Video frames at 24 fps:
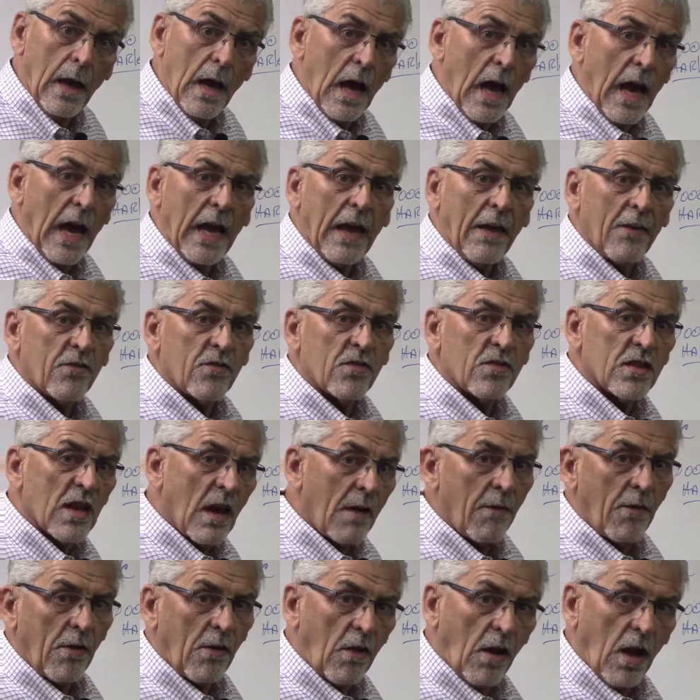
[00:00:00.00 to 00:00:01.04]
I have
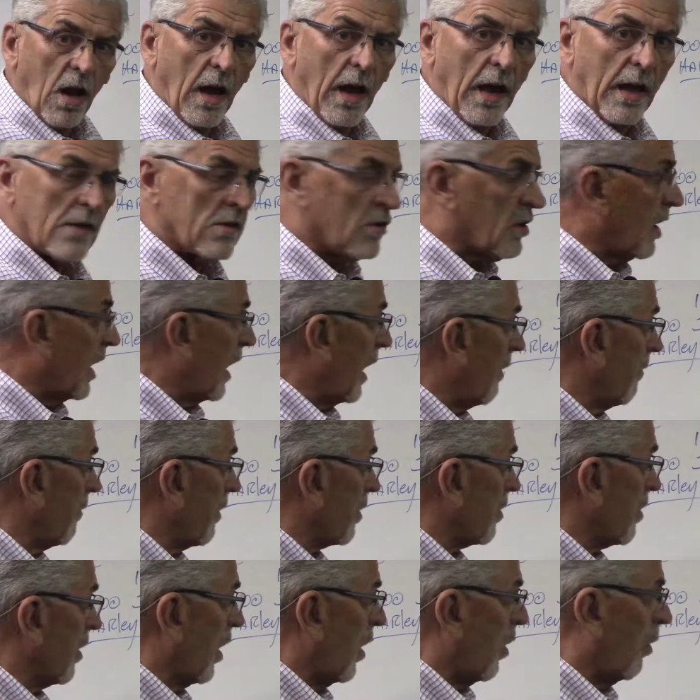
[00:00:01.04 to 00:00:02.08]
several clients that have
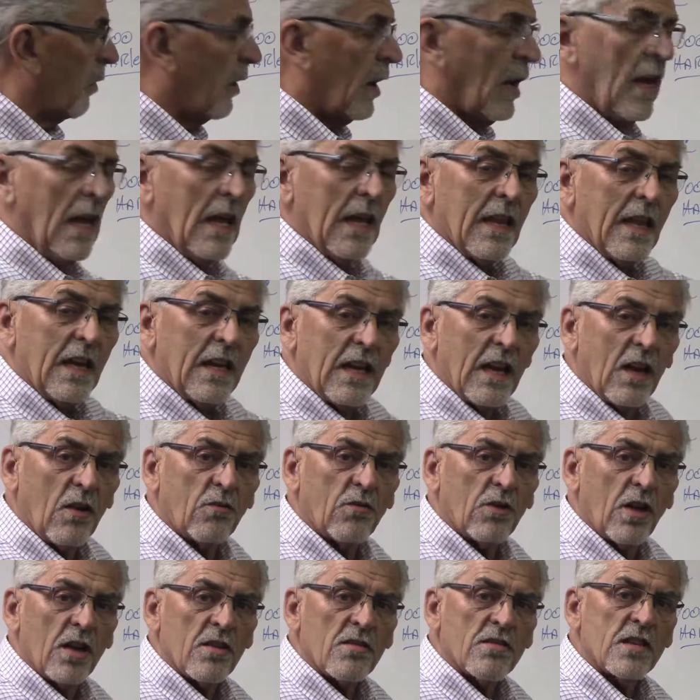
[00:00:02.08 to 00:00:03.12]
this loan that they'll
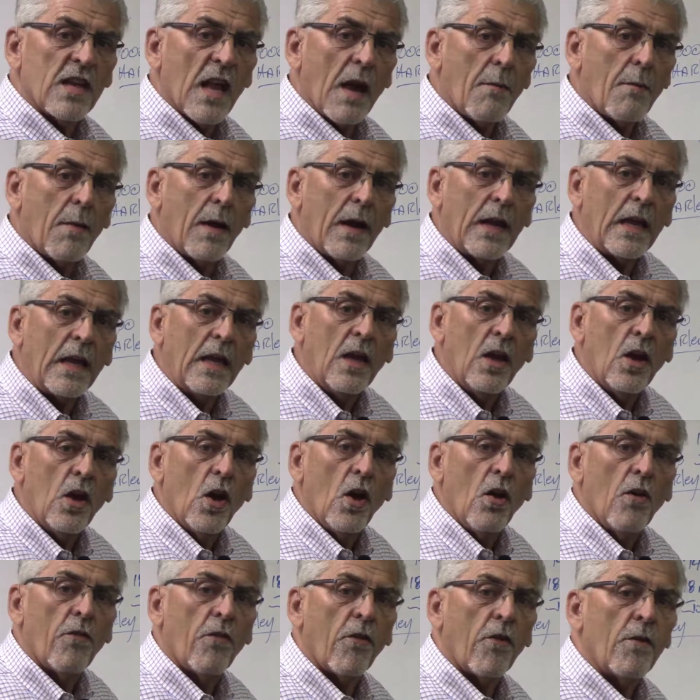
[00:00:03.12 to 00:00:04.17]
touch that money
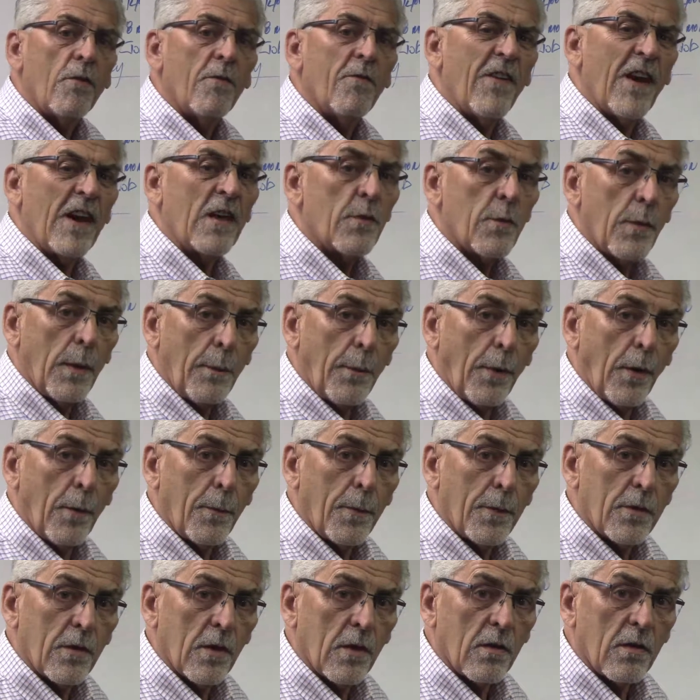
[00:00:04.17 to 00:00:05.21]
for investment
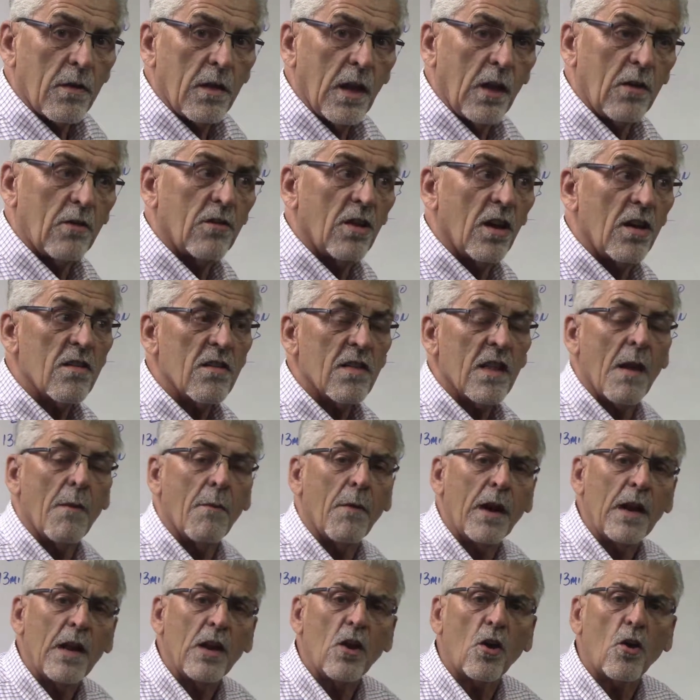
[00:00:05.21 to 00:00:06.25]
purposes. They'll touch that
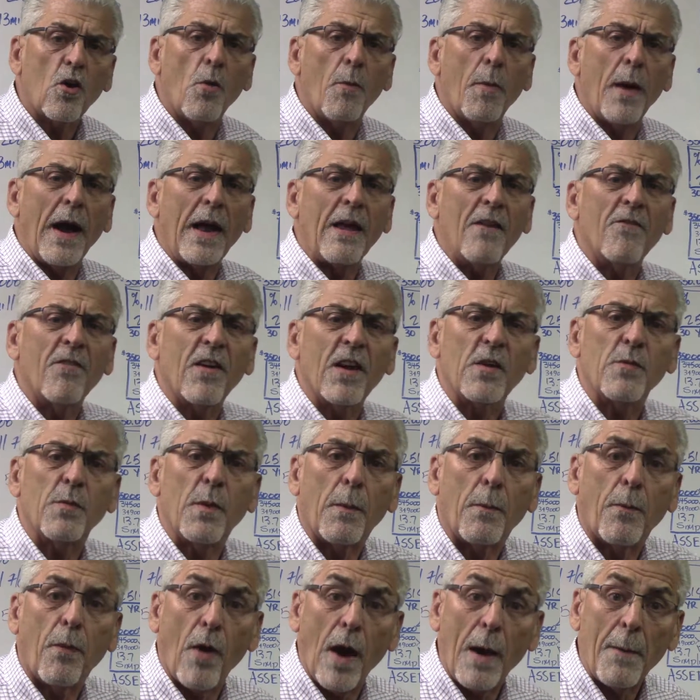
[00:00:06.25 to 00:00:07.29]
money to go buy
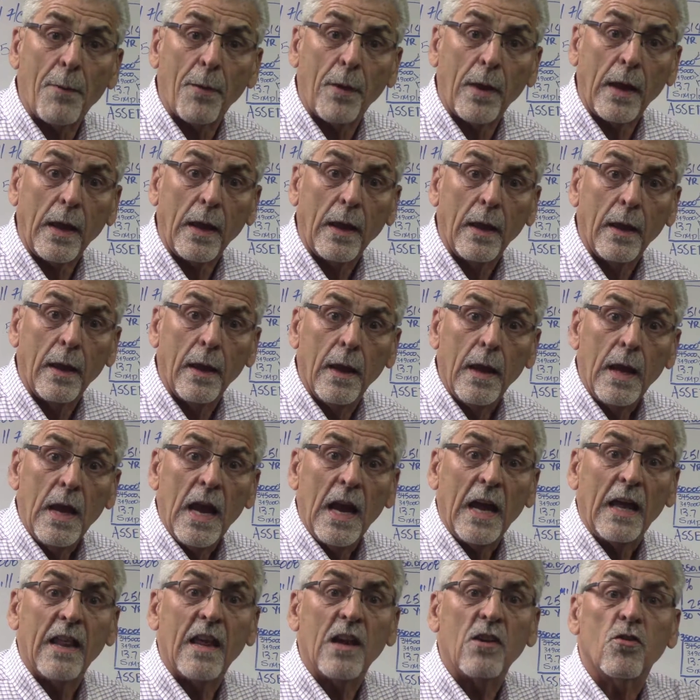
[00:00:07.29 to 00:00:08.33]
investment property
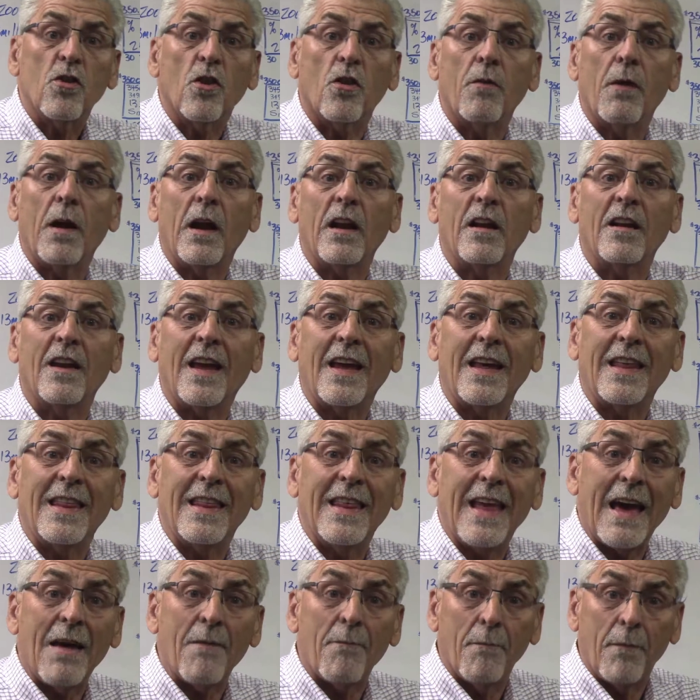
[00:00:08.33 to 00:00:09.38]
and then turn around and take
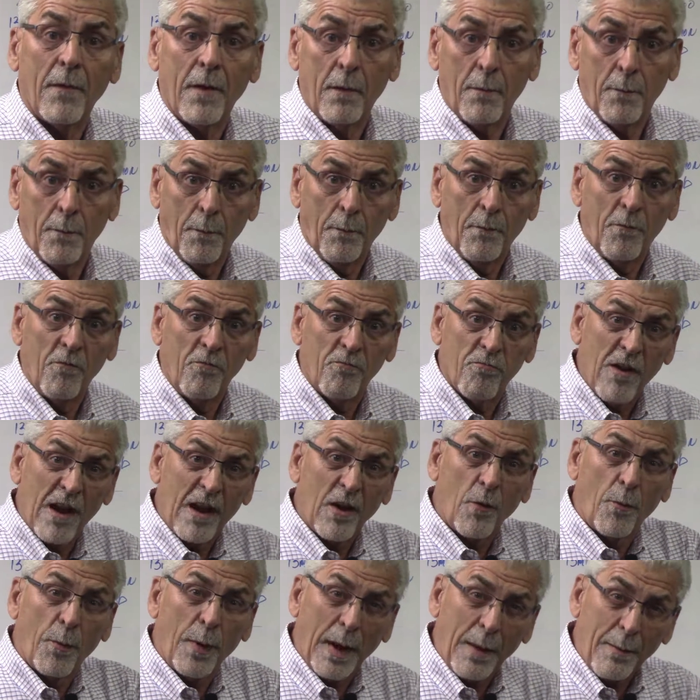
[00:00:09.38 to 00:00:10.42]
that
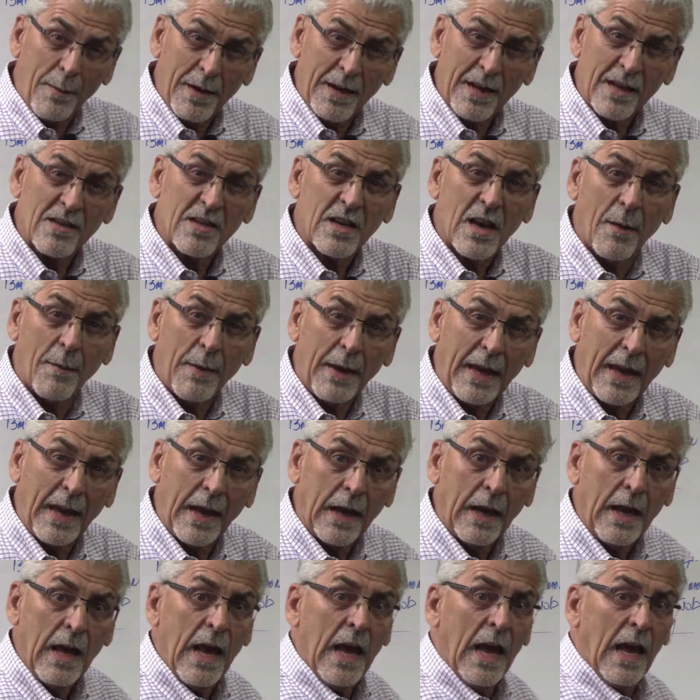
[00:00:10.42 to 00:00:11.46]
rental payment that's coming
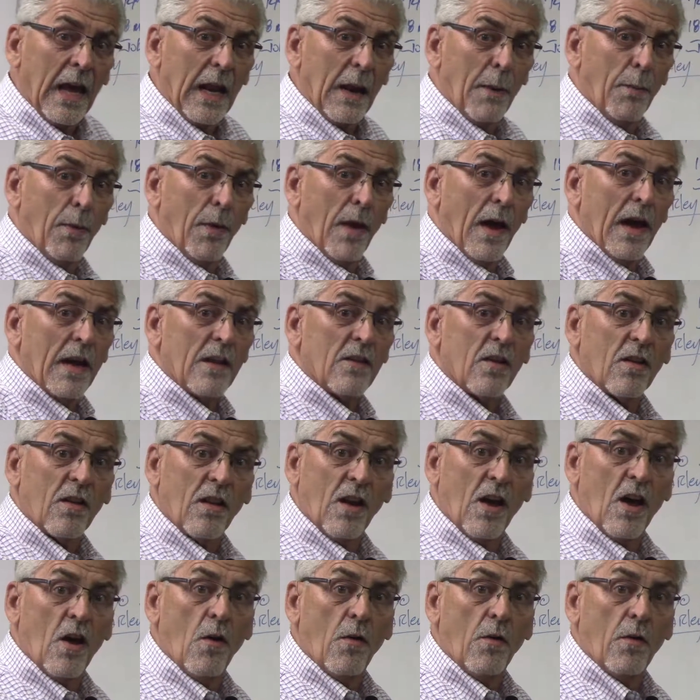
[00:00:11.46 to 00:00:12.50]
in and apply it to the
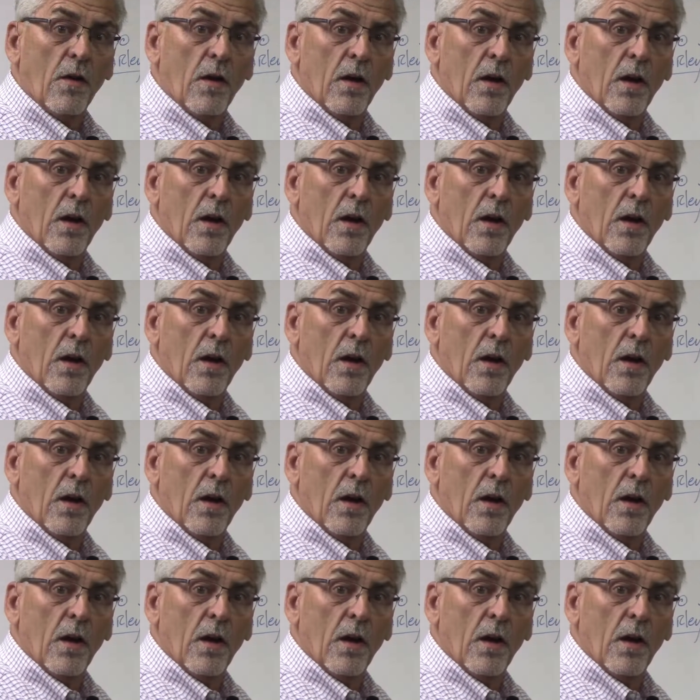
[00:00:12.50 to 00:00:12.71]
loan.